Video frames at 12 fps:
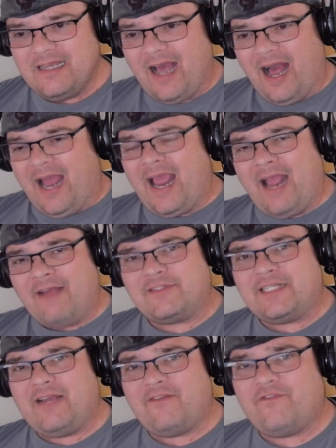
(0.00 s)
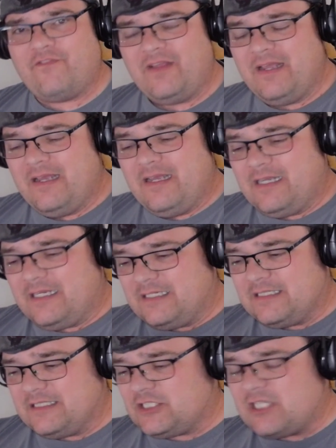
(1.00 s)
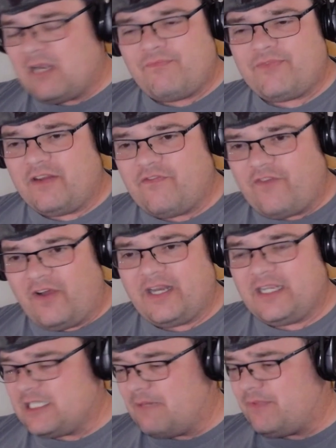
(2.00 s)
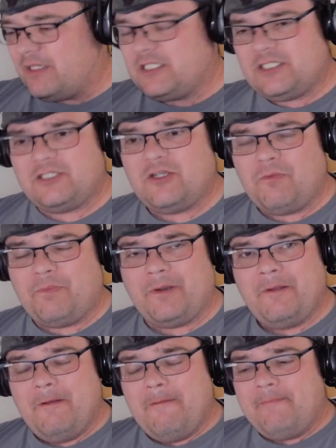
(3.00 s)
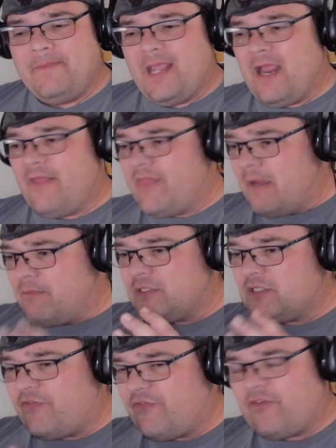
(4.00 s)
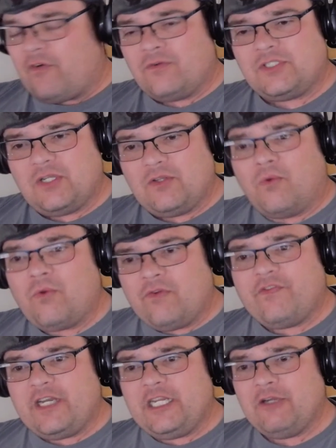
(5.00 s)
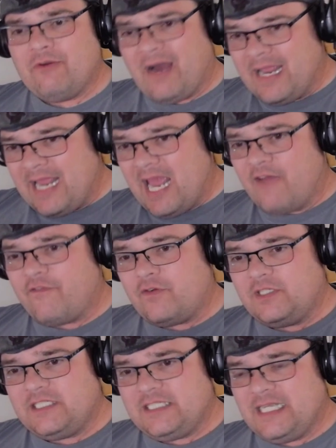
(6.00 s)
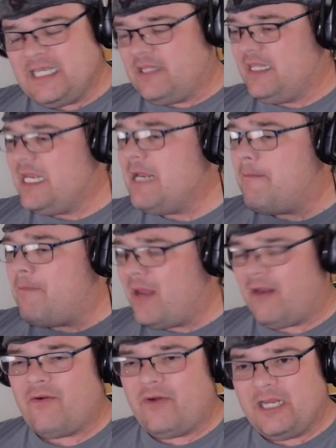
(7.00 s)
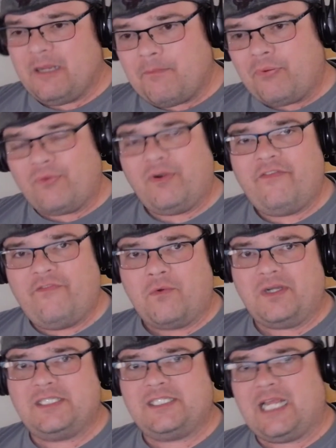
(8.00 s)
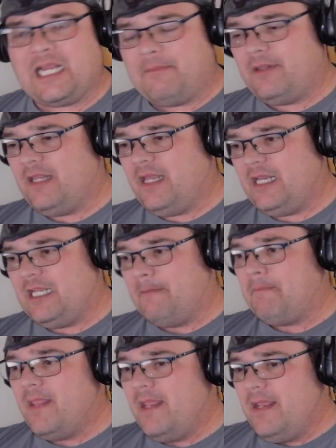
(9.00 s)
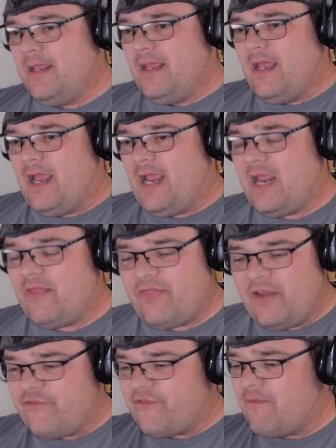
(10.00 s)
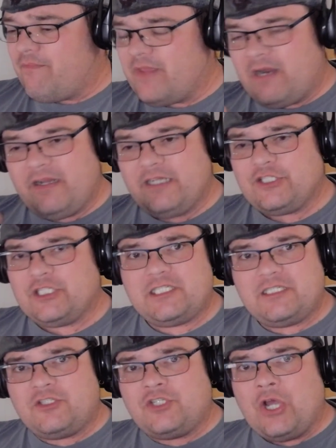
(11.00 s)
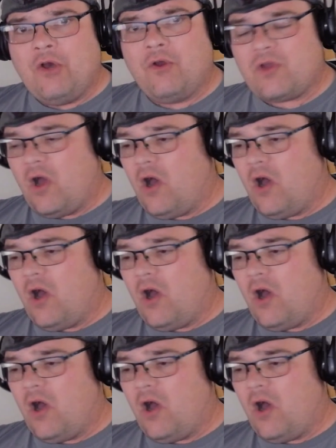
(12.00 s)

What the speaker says: I have to have something funny, something stupid. And that was the first lore video I ever did, the Imperium pre-42nd millennium. And then from there it just took